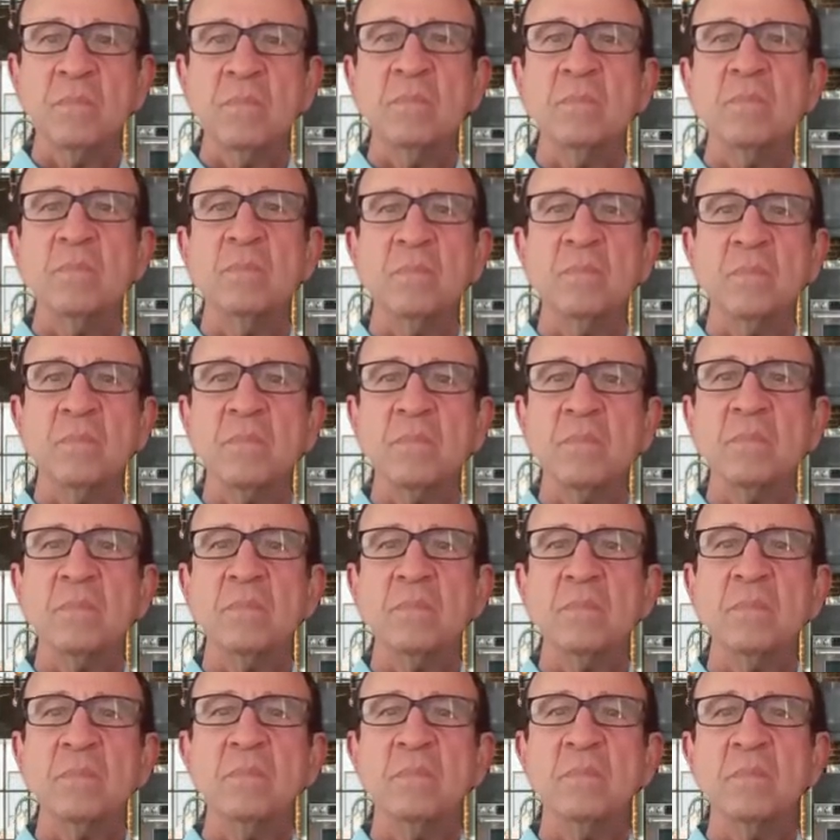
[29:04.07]

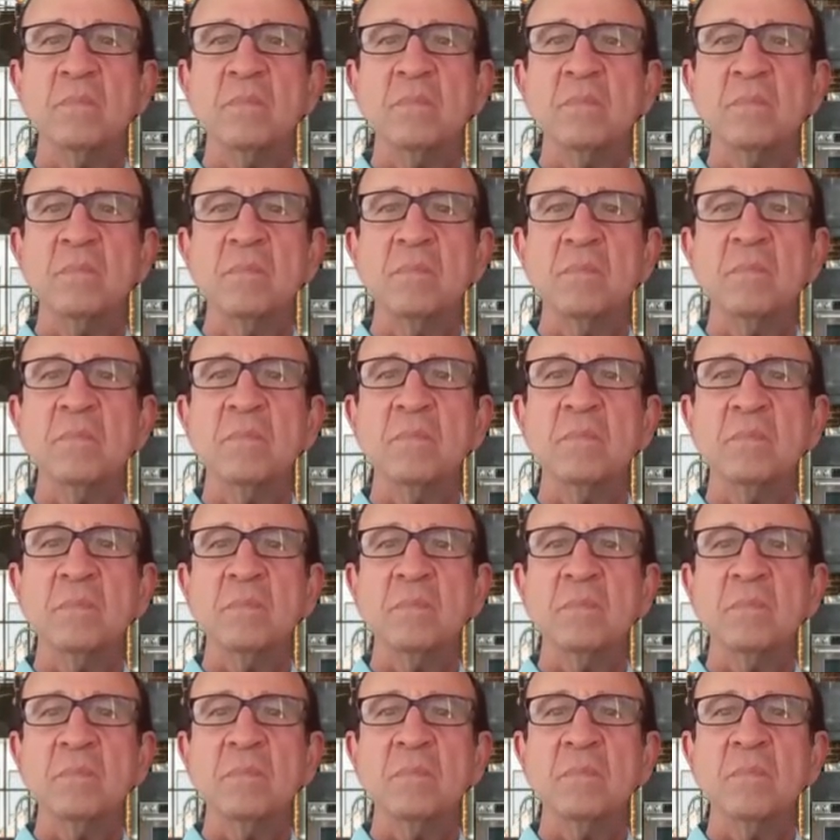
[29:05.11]

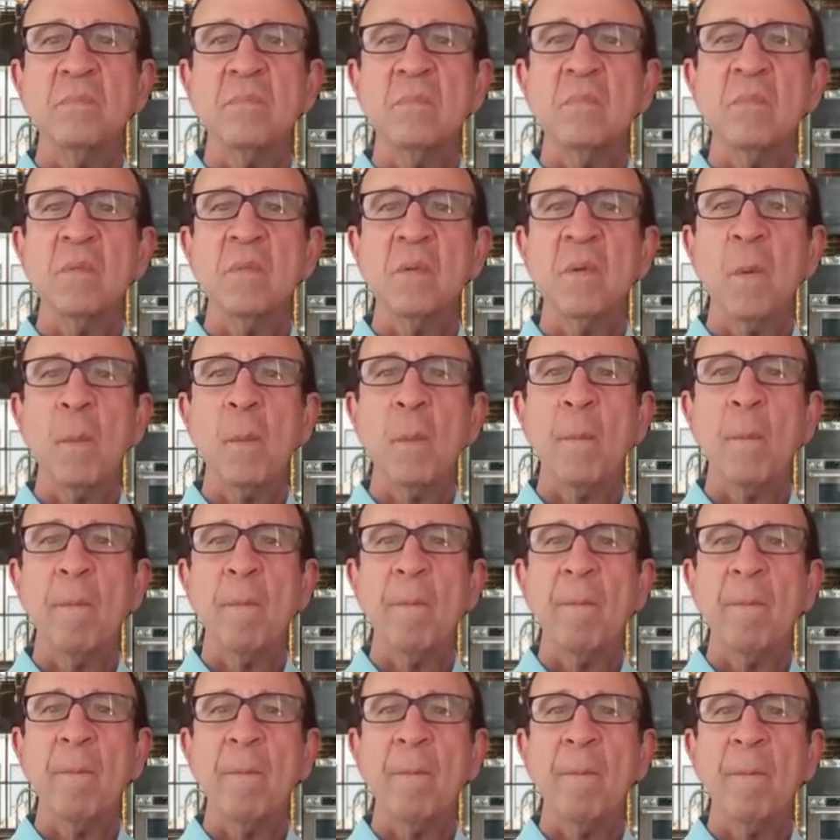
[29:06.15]

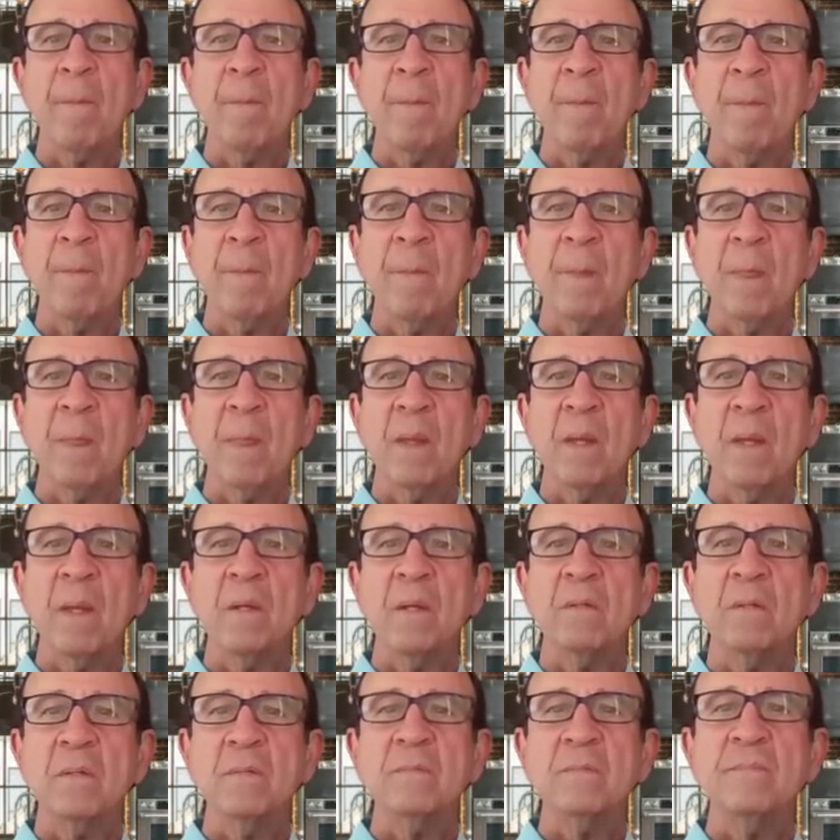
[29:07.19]

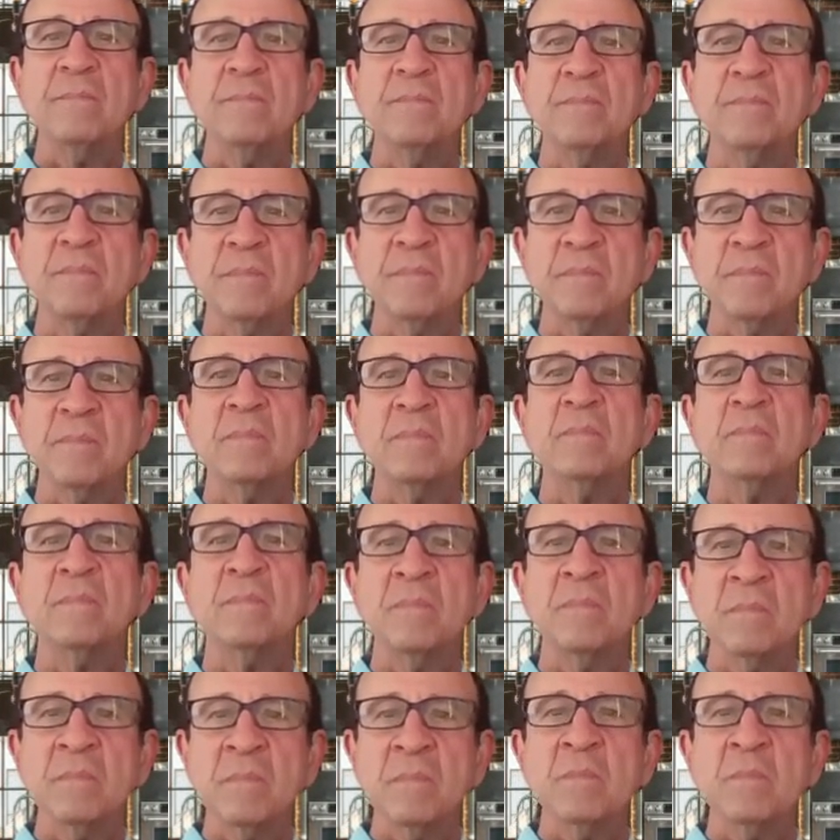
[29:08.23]

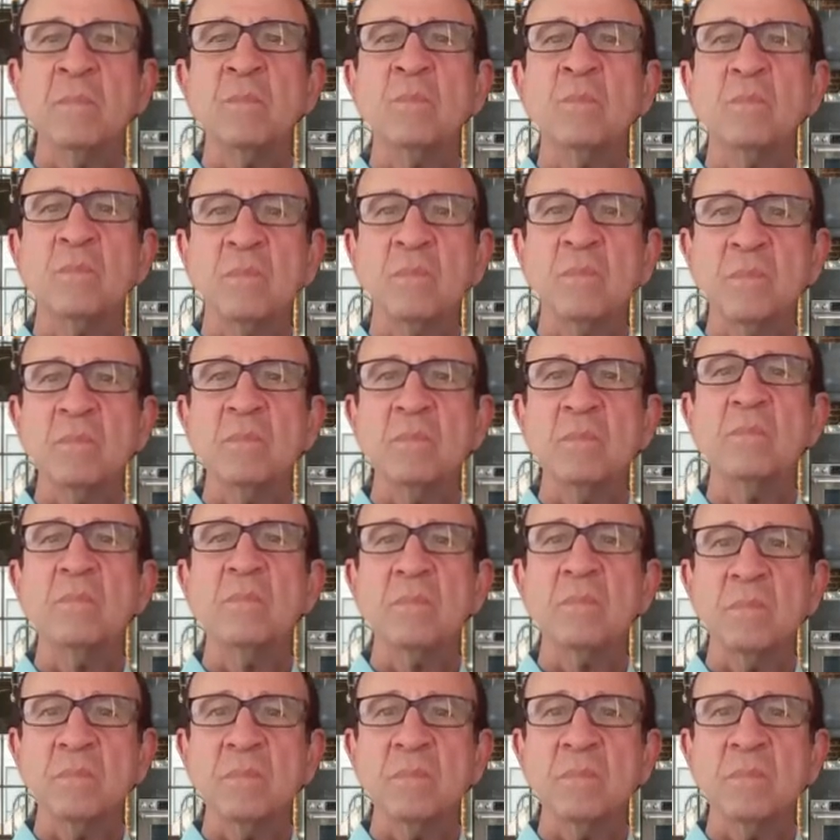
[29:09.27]
No words are spoken by the person on screen.